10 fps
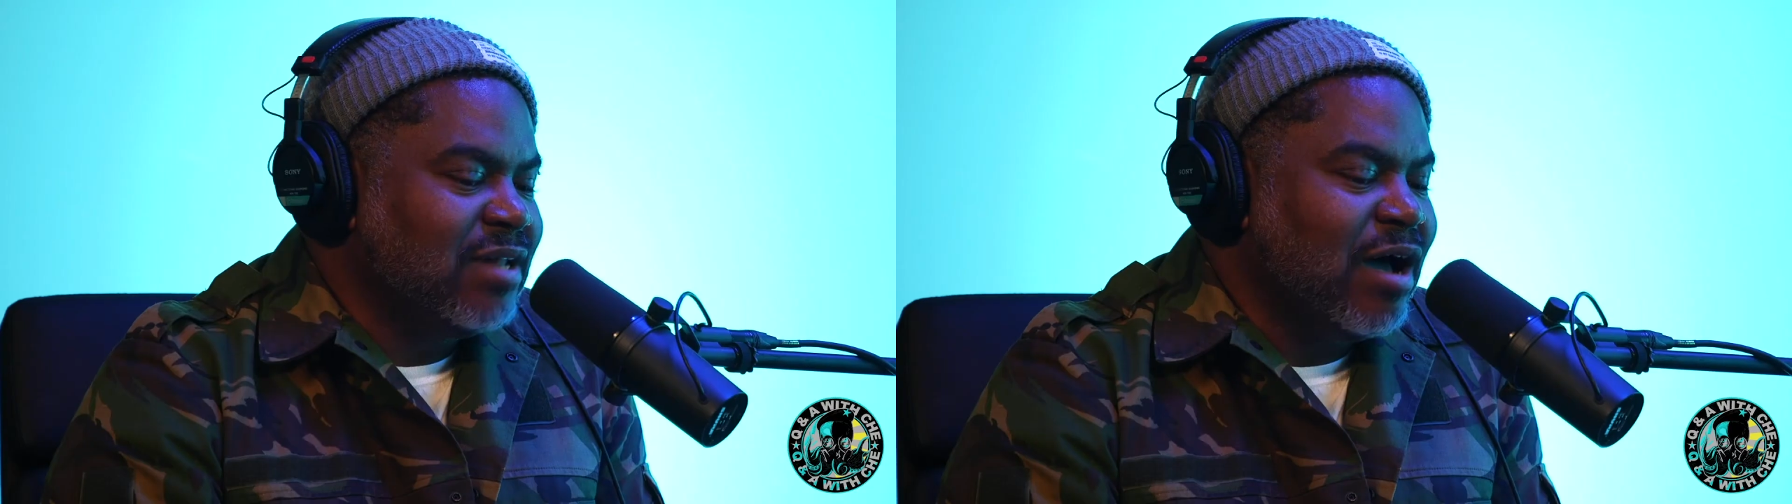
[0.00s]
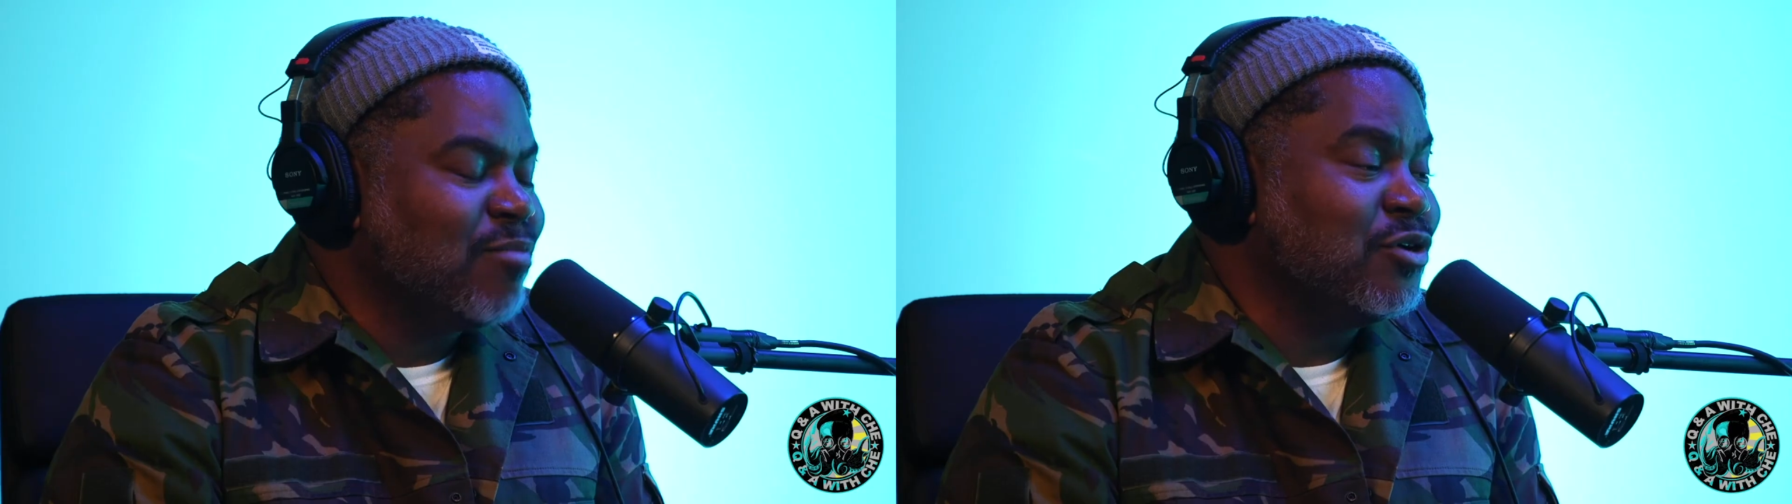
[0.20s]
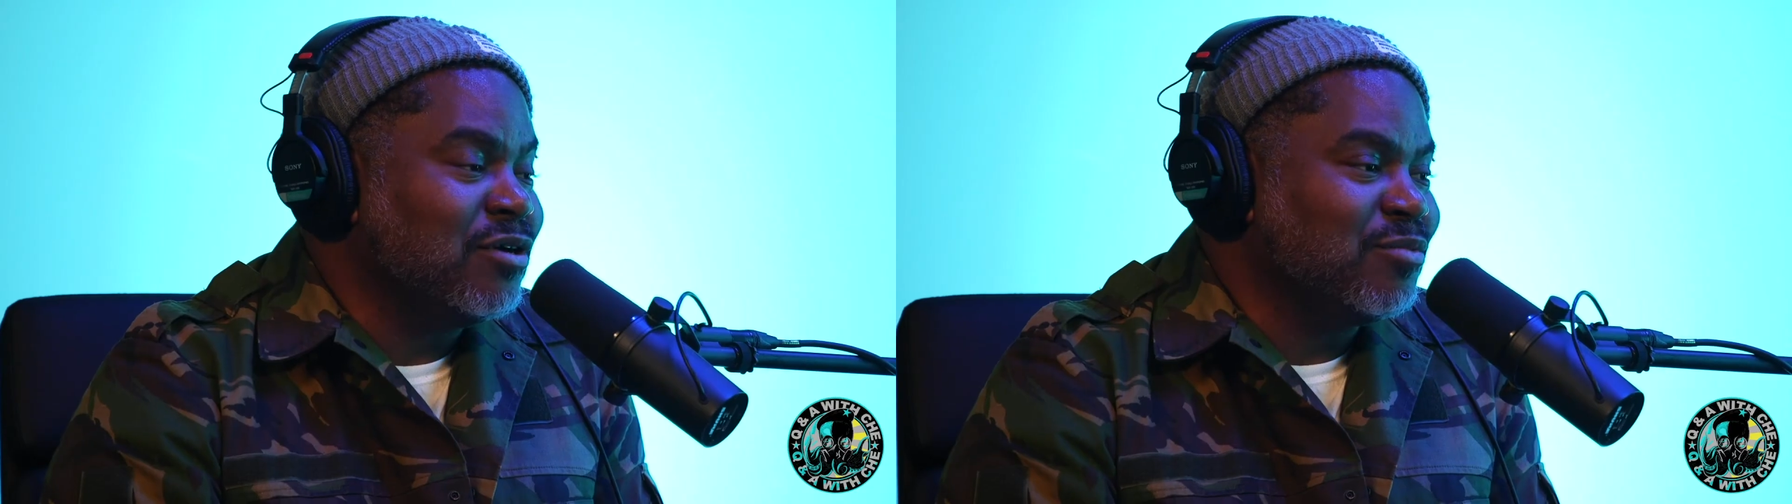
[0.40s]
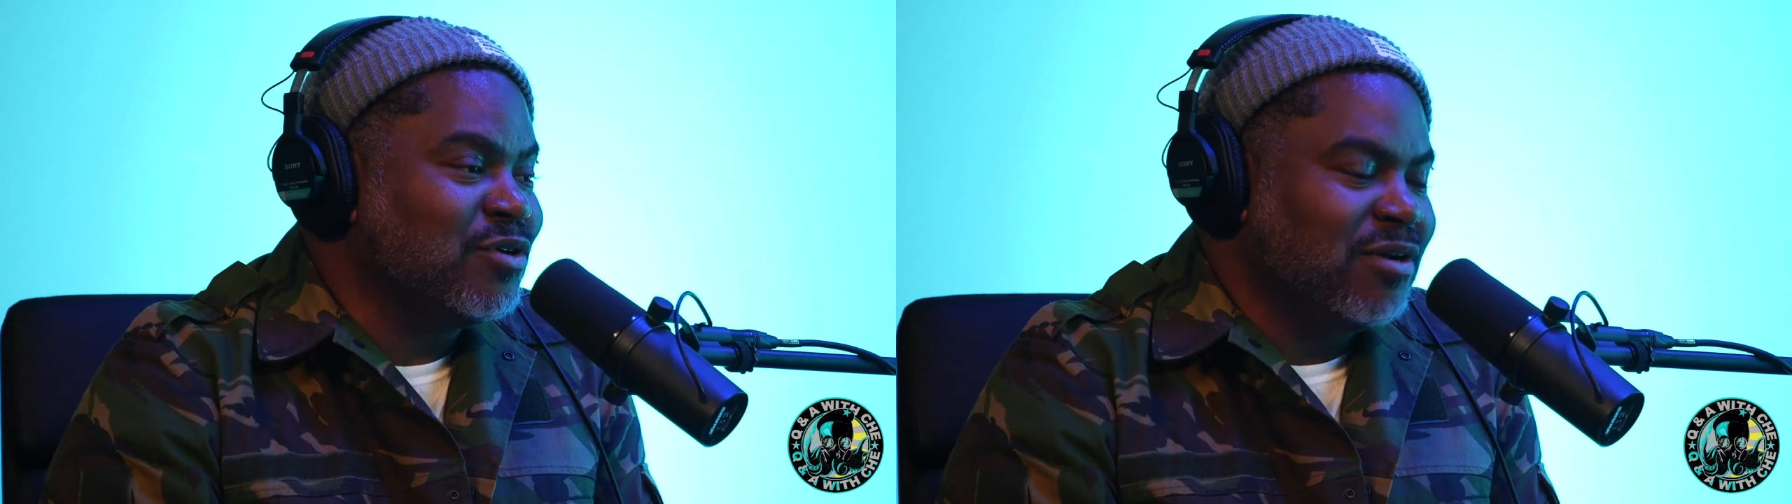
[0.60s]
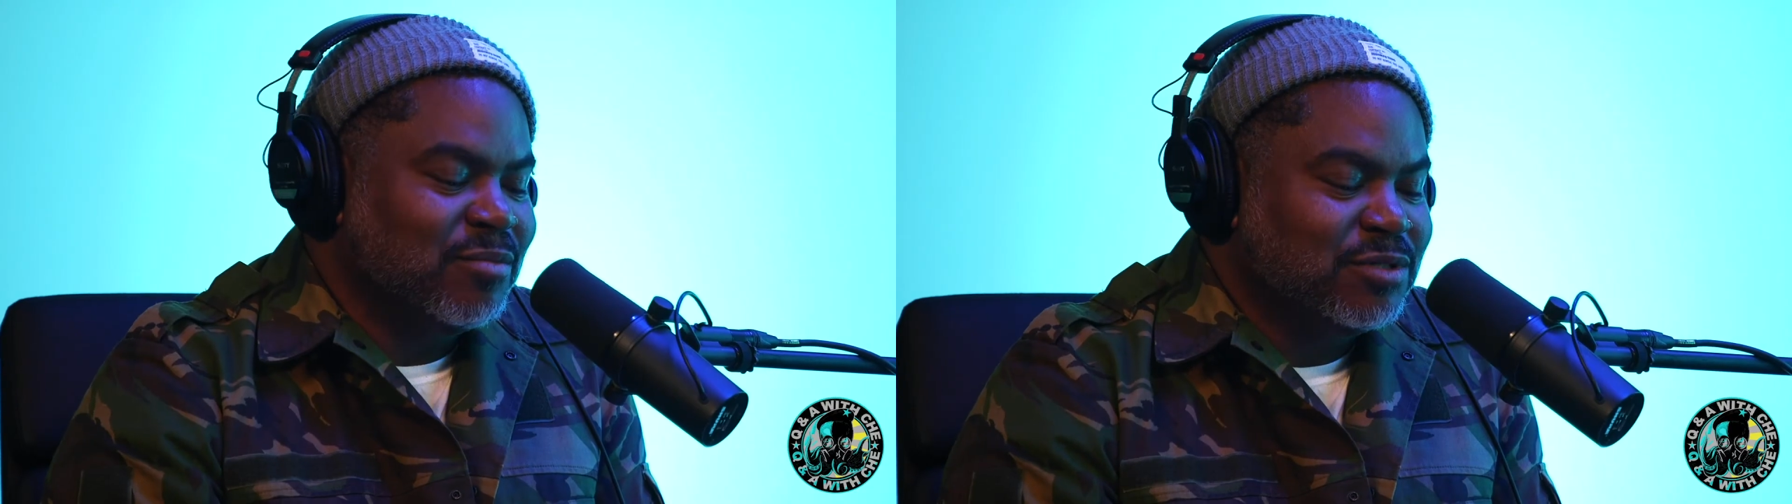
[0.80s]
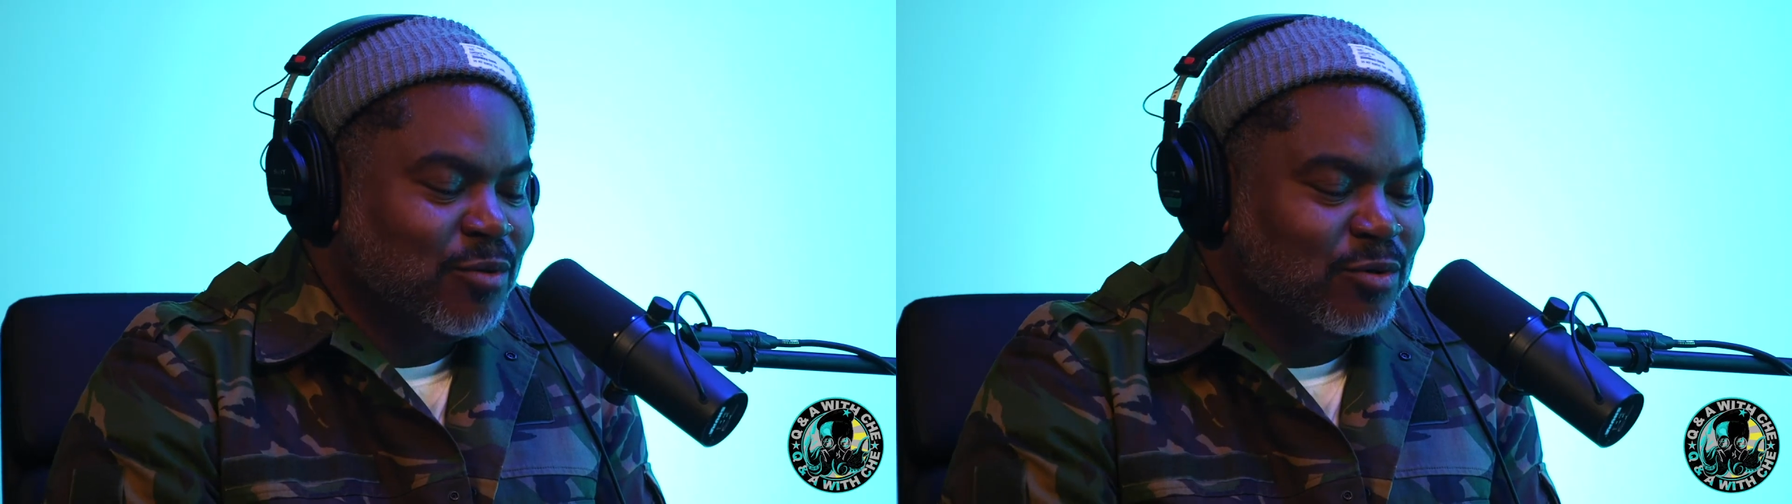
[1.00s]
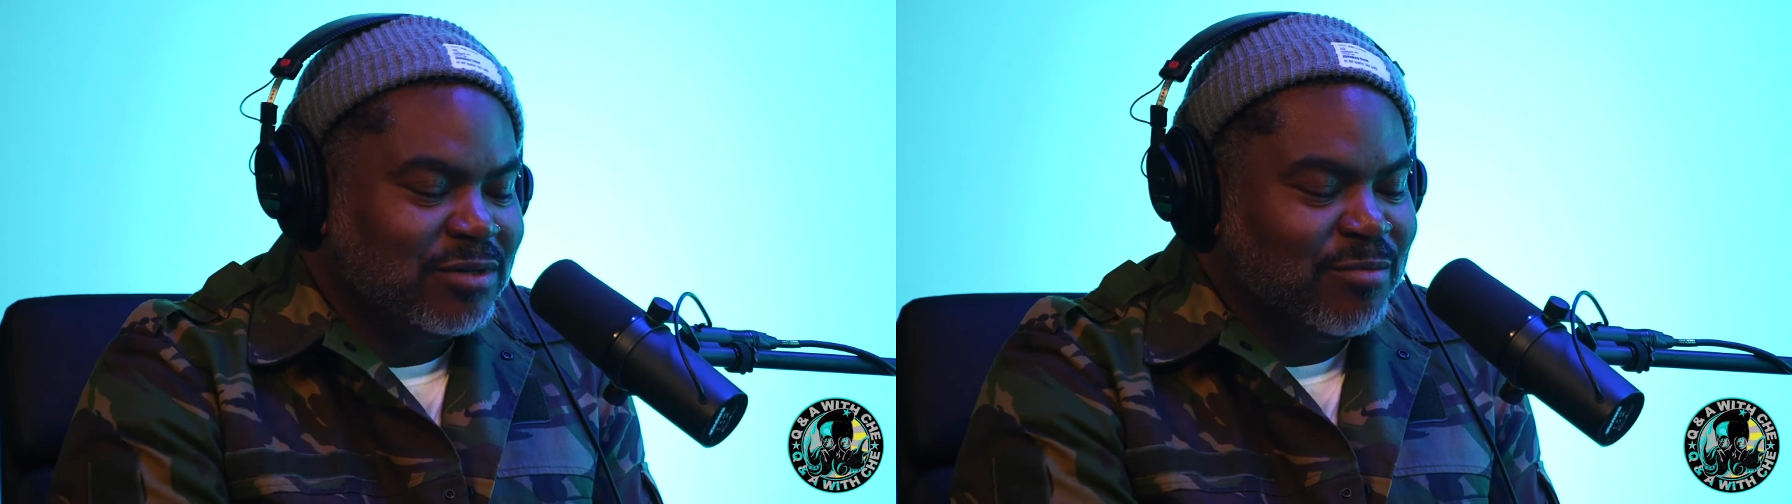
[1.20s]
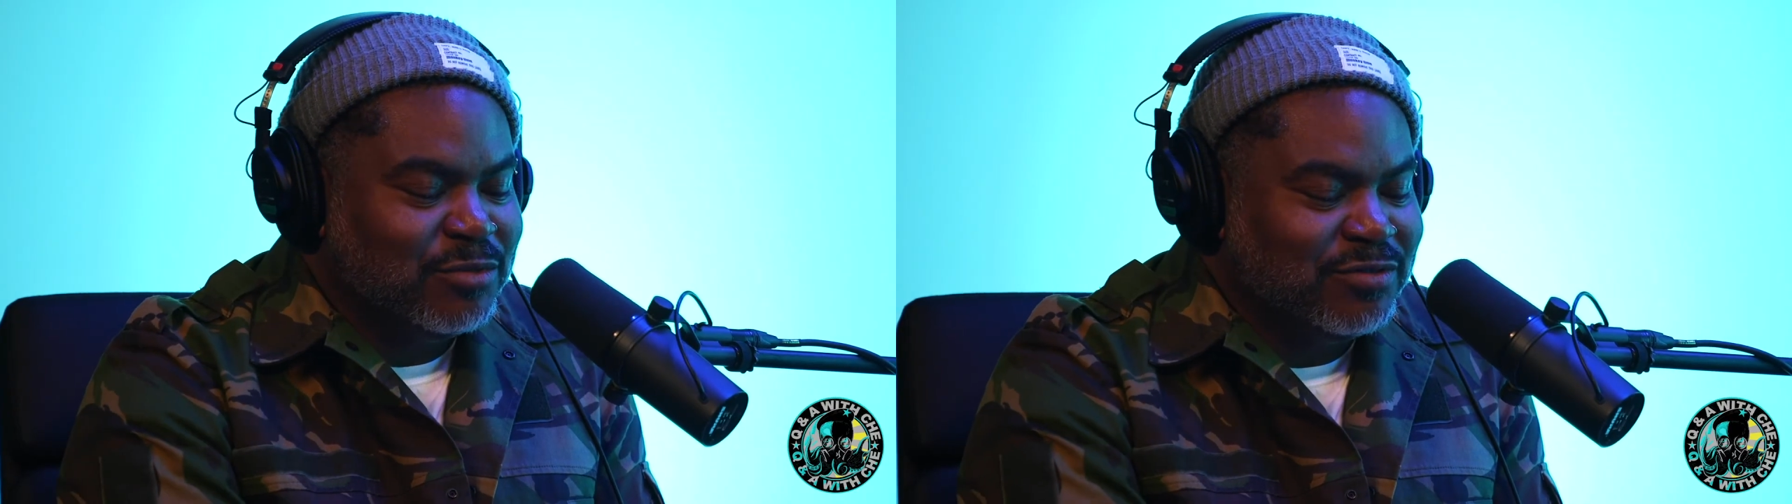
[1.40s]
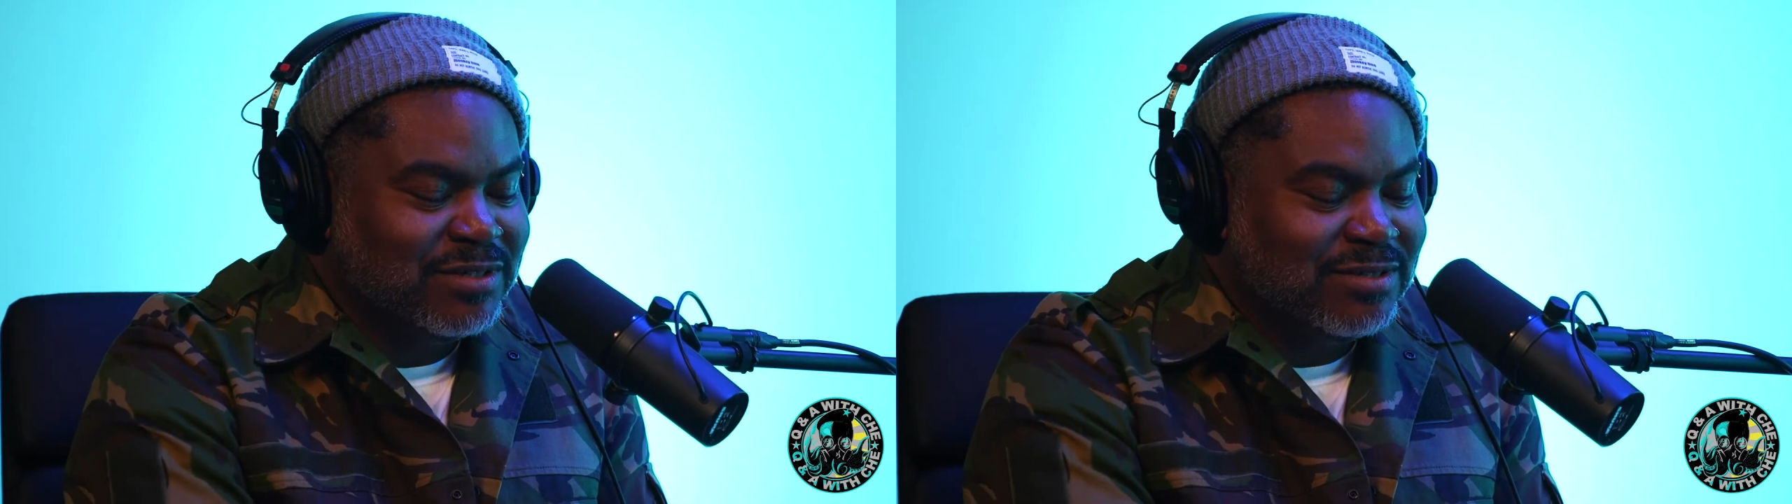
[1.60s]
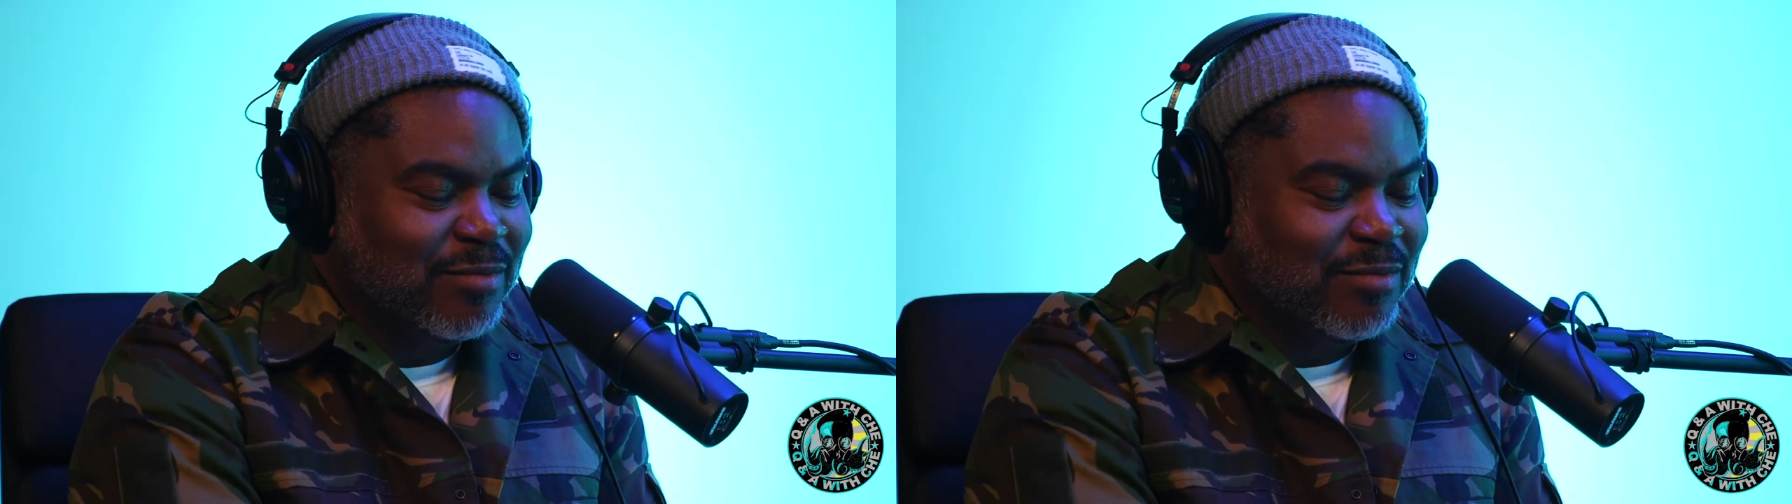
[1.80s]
Nah, I'm good. I'm all good. Right. I'm gonna smoke. I'm gonna drink.